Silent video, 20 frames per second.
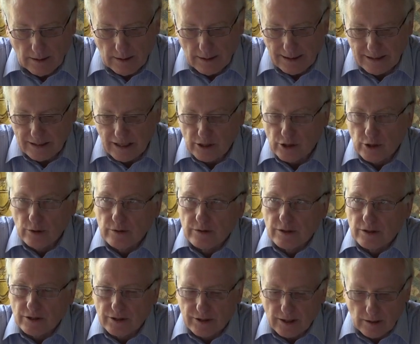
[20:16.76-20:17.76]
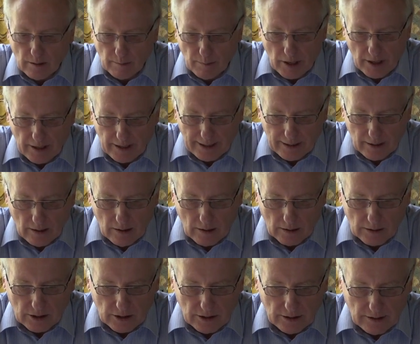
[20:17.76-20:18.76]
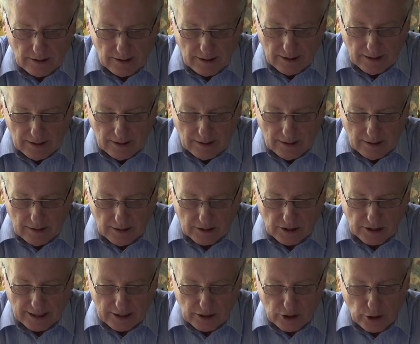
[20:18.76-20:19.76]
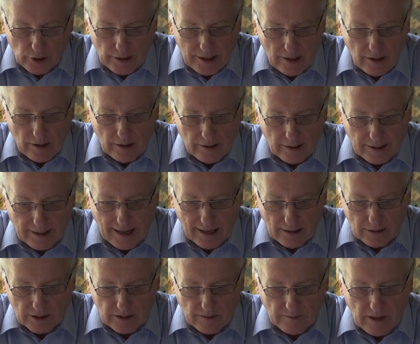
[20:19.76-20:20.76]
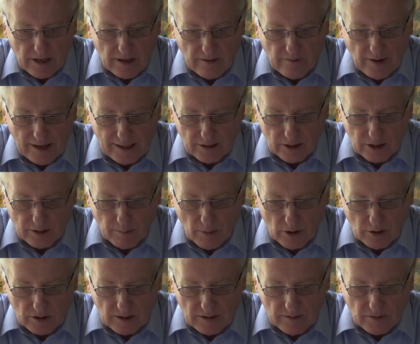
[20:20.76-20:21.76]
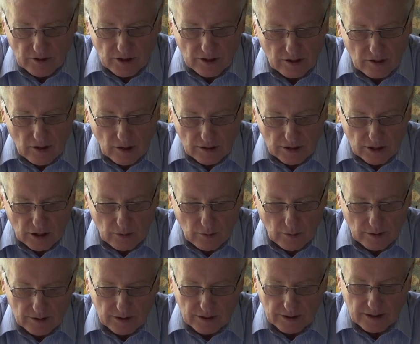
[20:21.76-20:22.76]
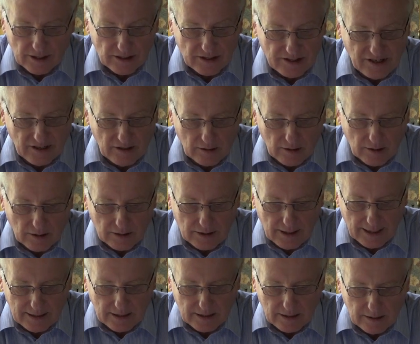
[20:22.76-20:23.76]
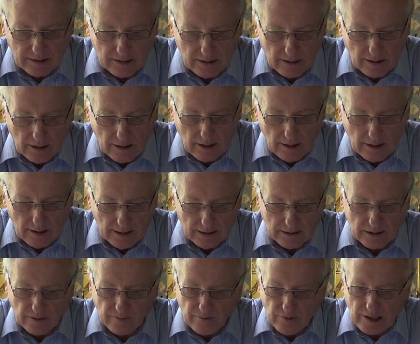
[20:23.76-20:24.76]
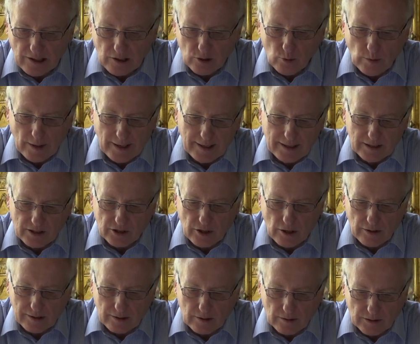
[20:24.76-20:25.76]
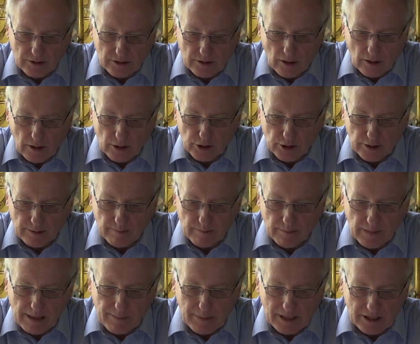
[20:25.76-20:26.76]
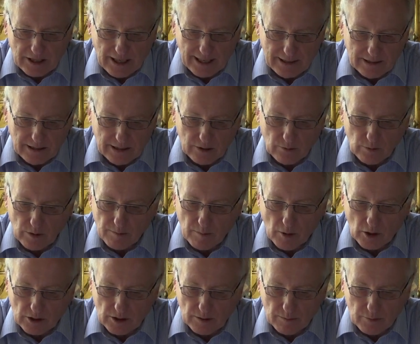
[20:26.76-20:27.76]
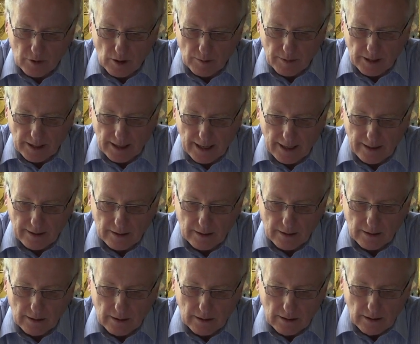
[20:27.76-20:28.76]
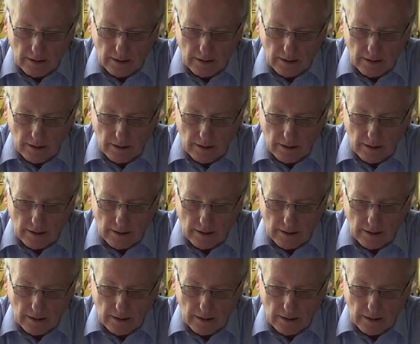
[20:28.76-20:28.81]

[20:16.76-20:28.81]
These issues are still burning hot. A century on, accounts of the events, motives, and consequences are still contested. It's a field where historical scholarship may be tainted with modern propaganda.